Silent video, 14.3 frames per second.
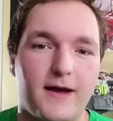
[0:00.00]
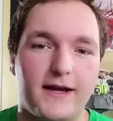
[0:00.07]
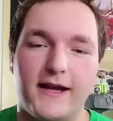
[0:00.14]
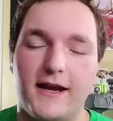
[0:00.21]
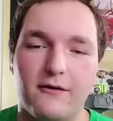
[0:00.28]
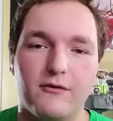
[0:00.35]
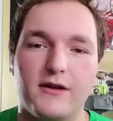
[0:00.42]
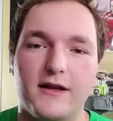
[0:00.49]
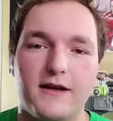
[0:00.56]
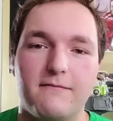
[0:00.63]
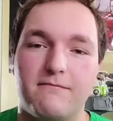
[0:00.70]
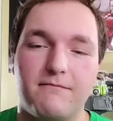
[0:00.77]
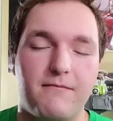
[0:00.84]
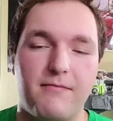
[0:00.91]
I can't
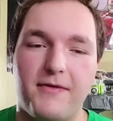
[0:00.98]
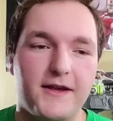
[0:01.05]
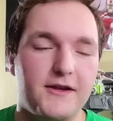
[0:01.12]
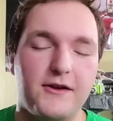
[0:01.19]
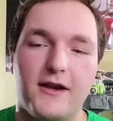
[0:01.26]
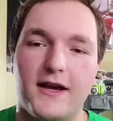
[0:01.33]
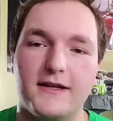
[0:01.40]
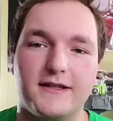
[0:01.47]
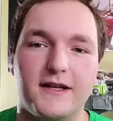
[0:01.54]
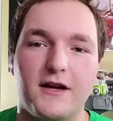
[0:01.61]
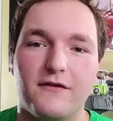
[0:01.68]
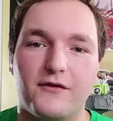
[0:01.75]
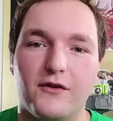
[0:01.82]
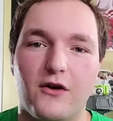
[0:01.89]
really thank you guys
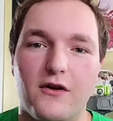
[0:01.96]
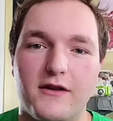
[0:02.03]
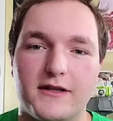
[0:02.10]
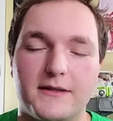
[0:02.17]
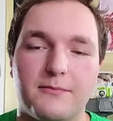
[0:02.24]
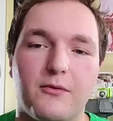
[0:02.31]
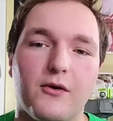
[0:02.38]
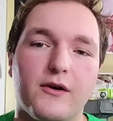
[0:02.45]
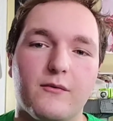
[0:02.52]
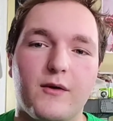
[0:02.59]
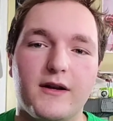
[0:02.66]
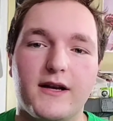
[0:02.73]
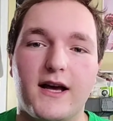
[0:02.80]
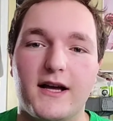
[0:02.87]
enough for all the support
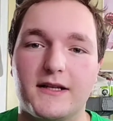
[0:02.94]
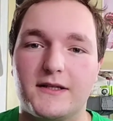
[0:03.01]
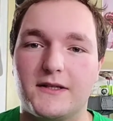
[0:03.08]
and whatnot.